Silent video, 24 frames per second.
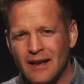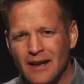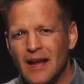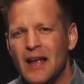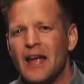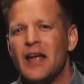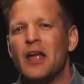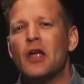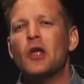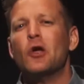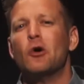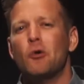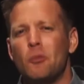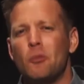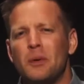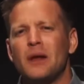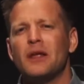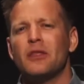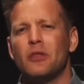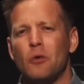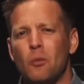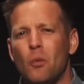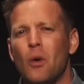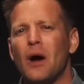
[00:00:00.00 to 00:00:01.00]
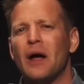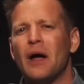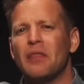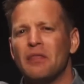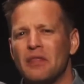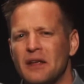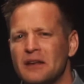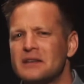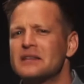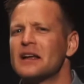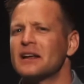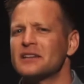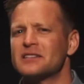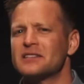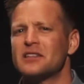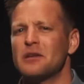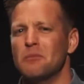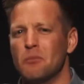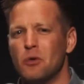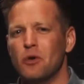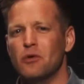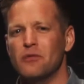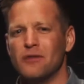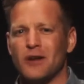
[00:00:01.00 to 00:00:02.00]
He'll be the one that does the
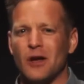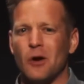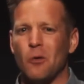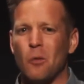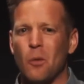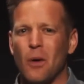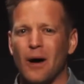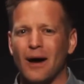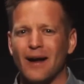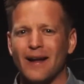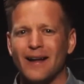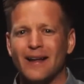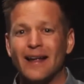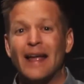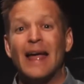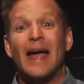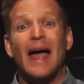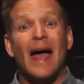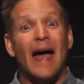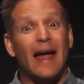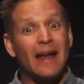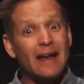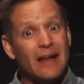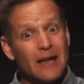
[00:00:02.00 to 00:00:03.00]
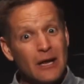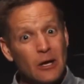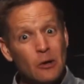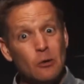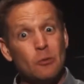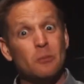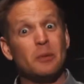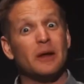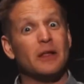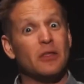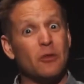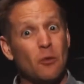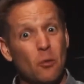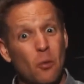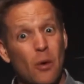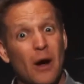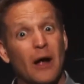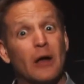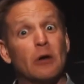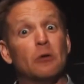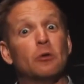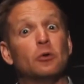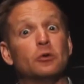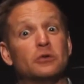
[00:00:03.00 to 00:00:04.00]
moving away. And He'll be the
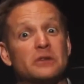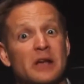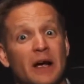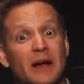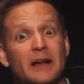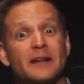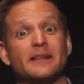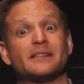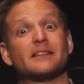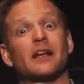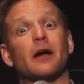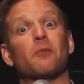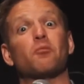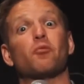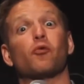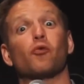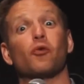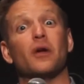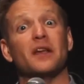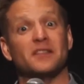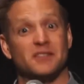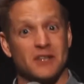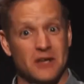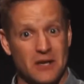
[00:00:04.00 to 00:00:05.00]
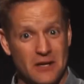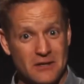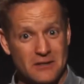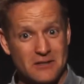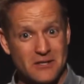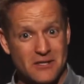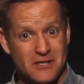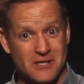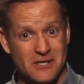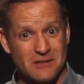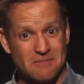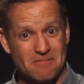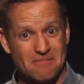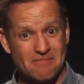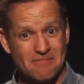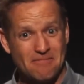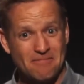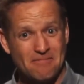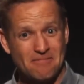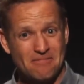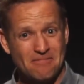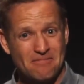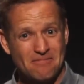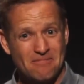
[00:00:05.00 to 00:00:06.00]
one who takes up residence
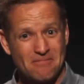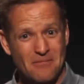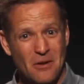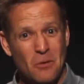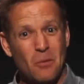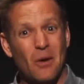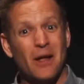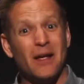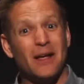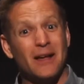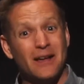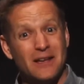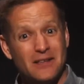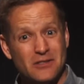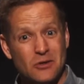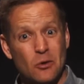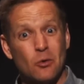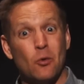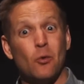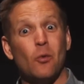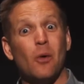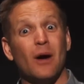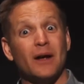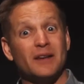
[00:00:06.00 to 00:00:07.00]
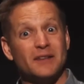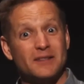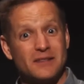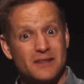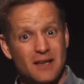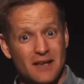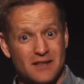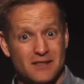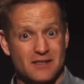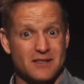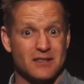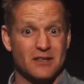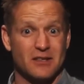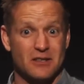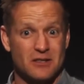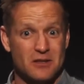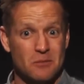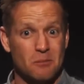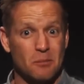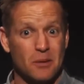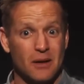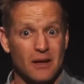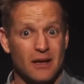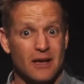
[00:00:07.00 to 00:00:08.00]
where He is always destined to
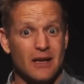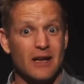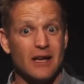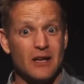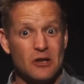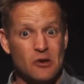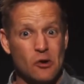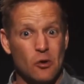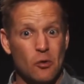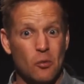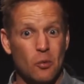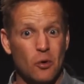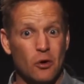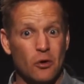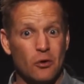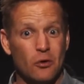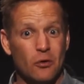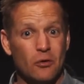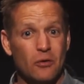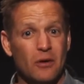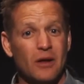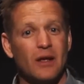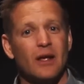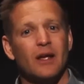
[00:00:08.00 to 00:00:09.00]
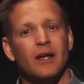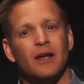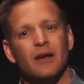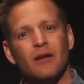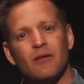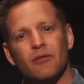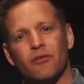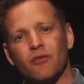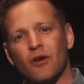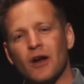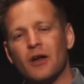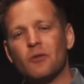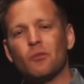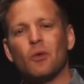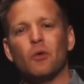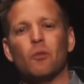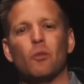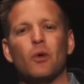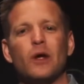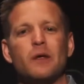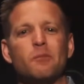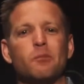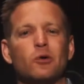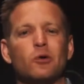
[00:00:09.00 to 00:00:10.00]
be in your world. Friend, when
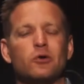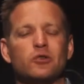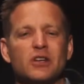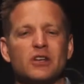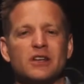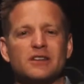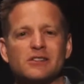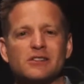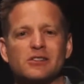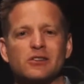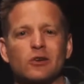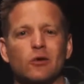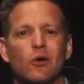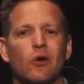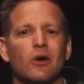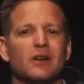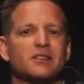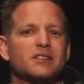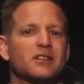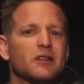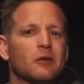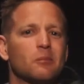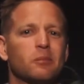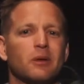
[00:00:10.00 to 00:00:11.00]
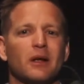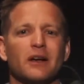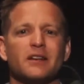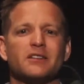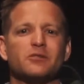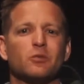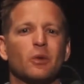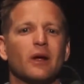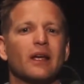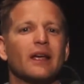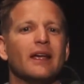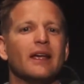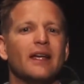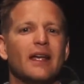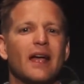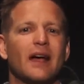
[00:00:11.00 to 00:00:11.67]
we put Jesus Christ in the place where He